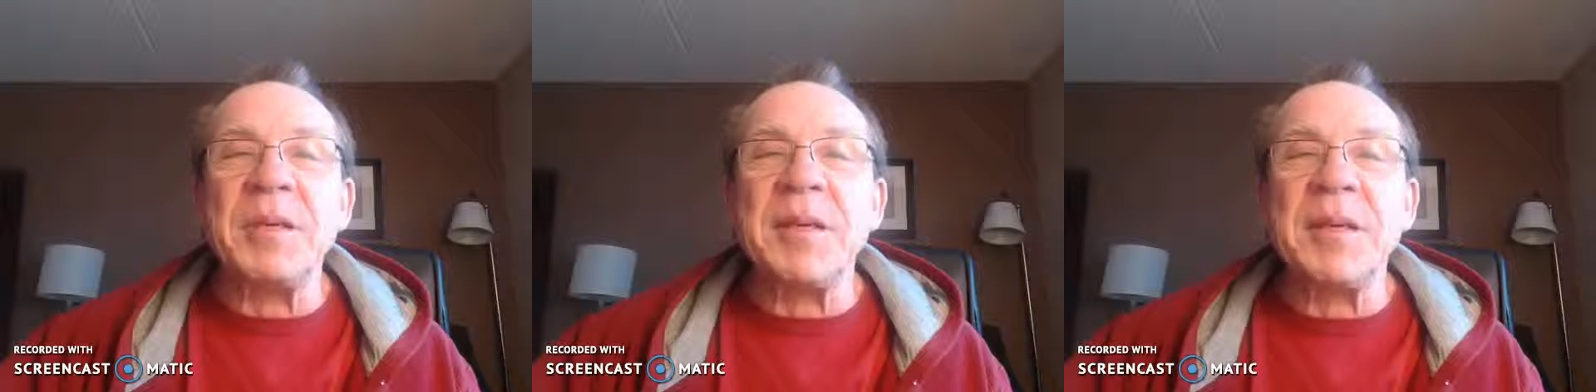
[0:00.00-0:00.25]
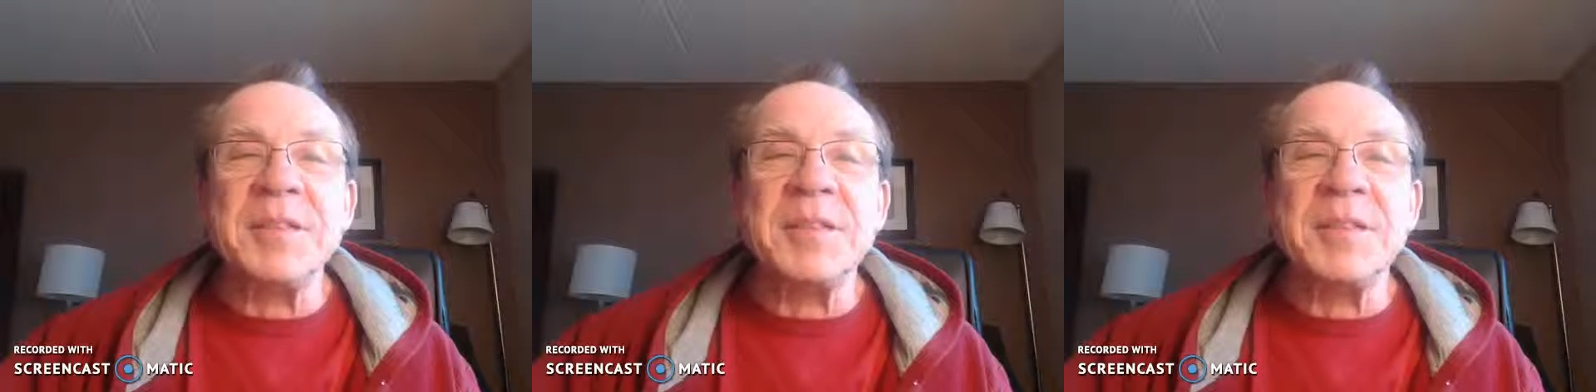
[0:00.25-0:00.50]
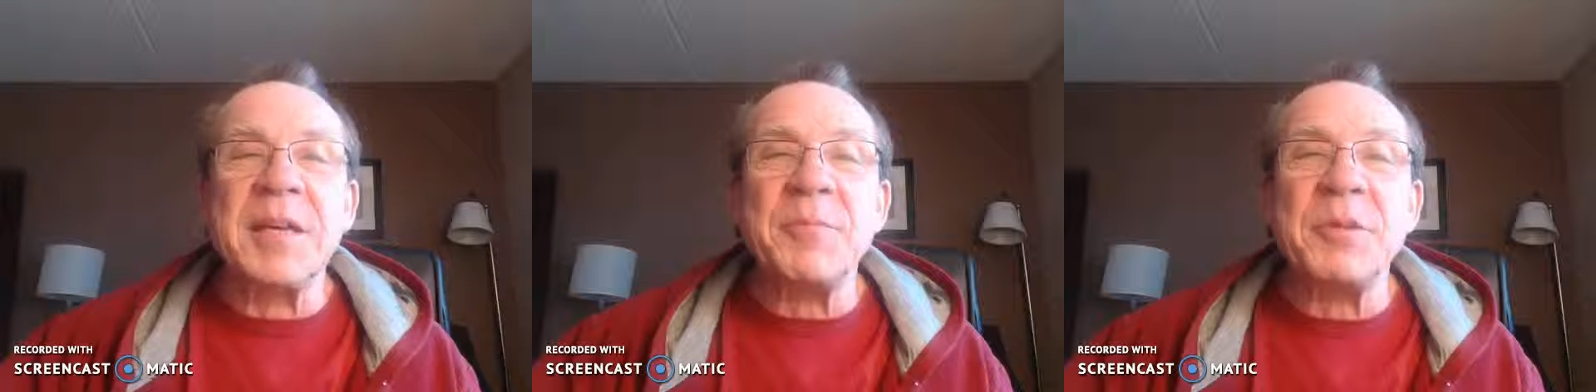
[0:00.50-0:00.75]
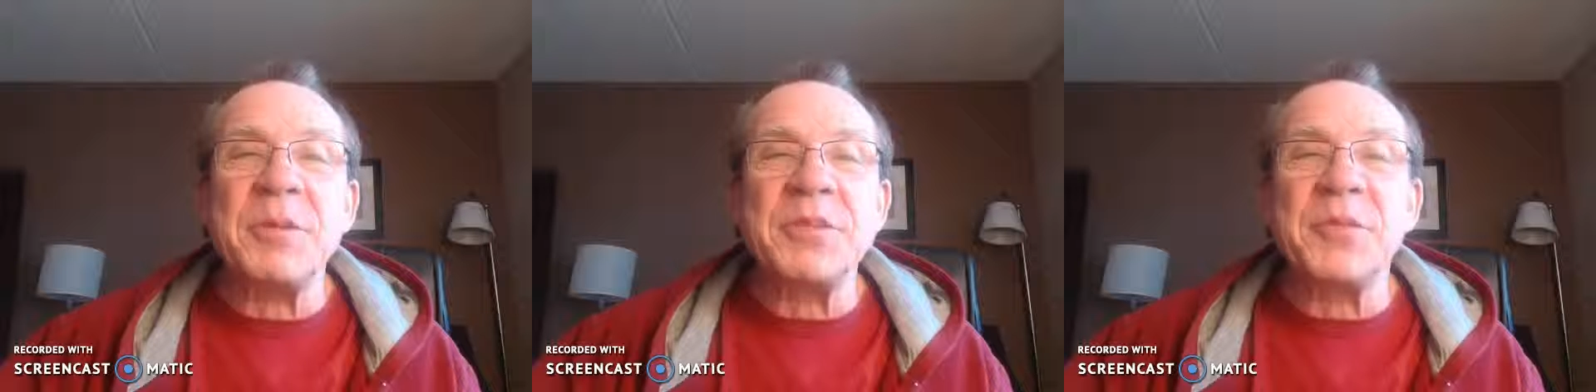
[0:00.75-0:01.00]
because
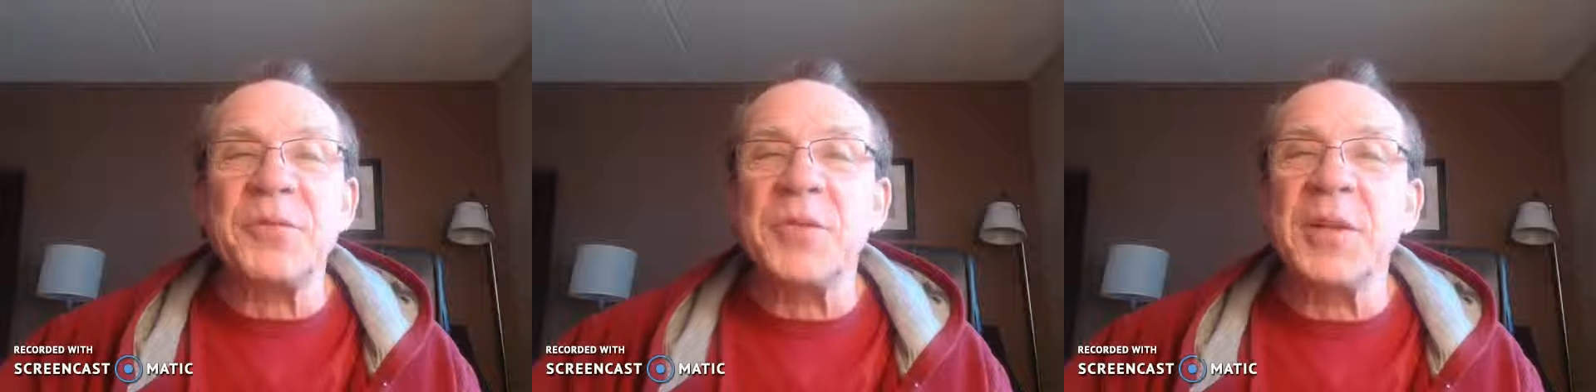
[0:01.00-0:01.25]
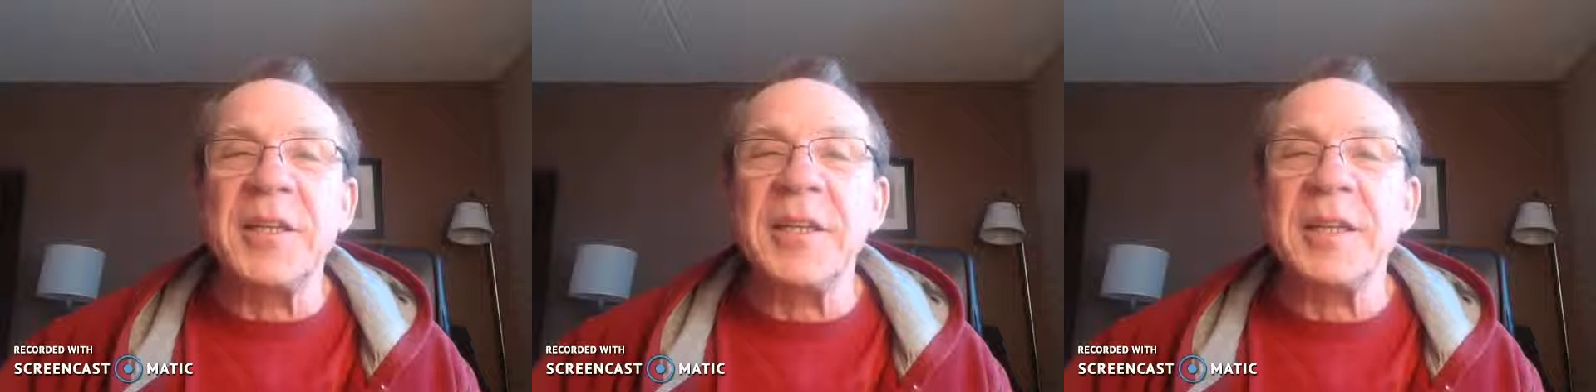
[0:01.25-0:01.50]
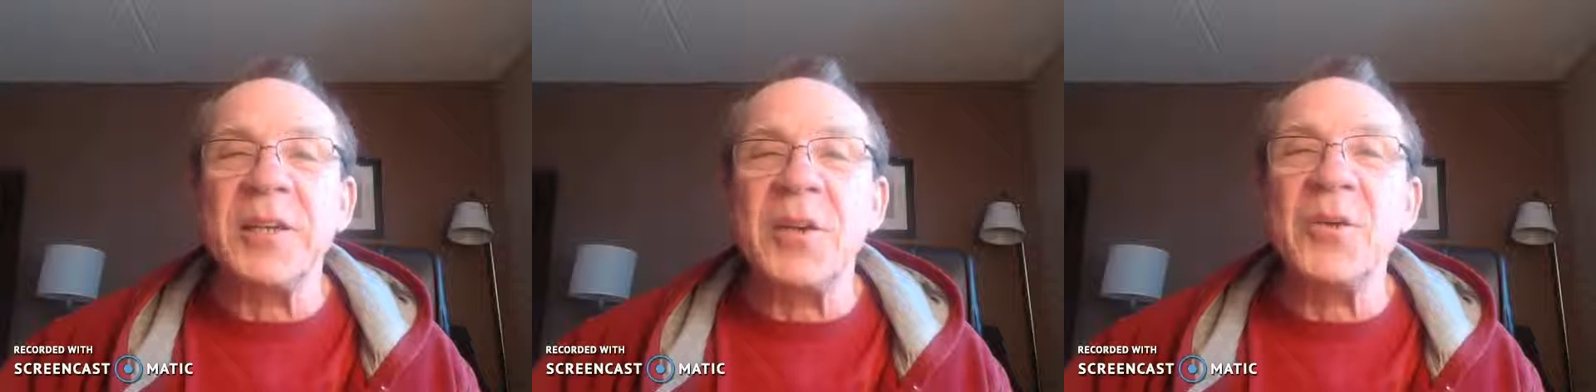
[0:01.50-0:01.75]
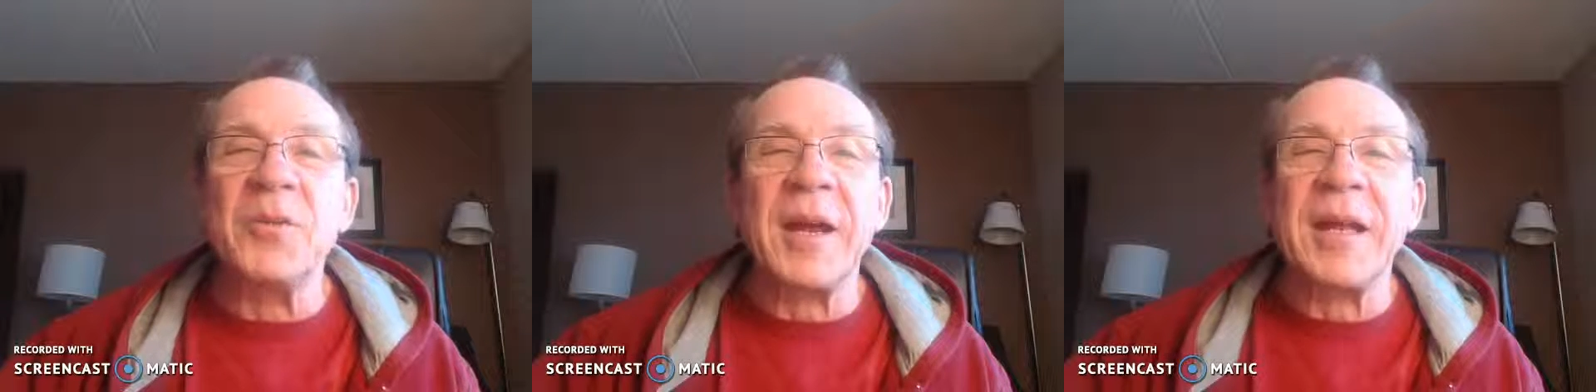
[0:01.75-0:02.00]
they put your affiliate
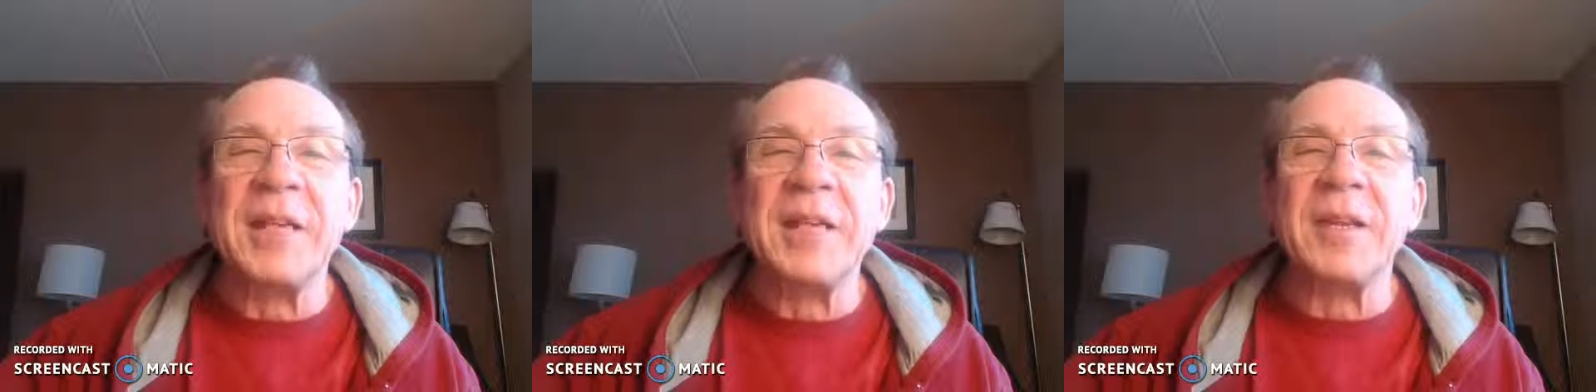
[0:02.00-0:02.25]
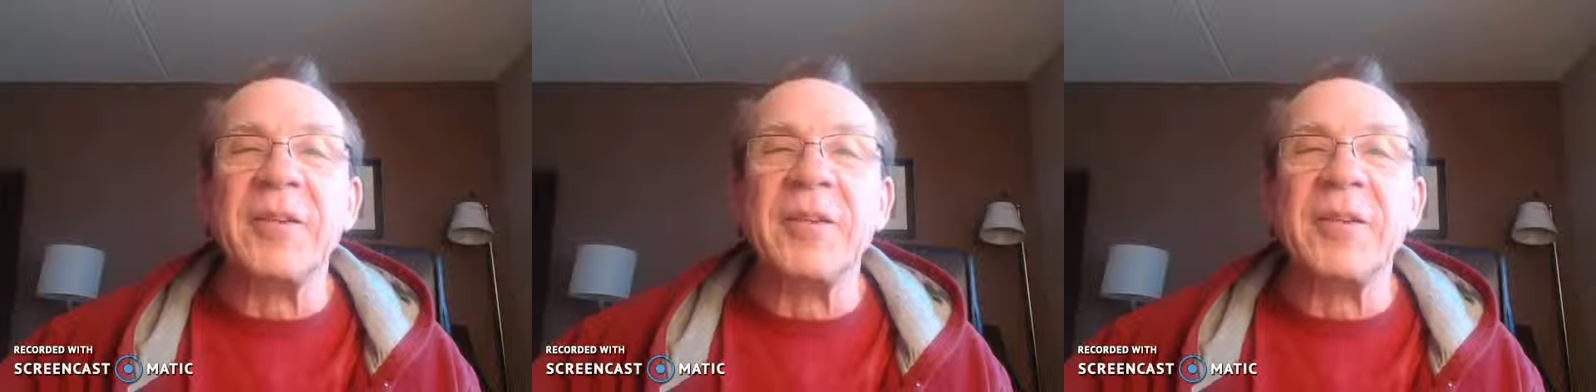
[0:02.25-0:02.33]
code right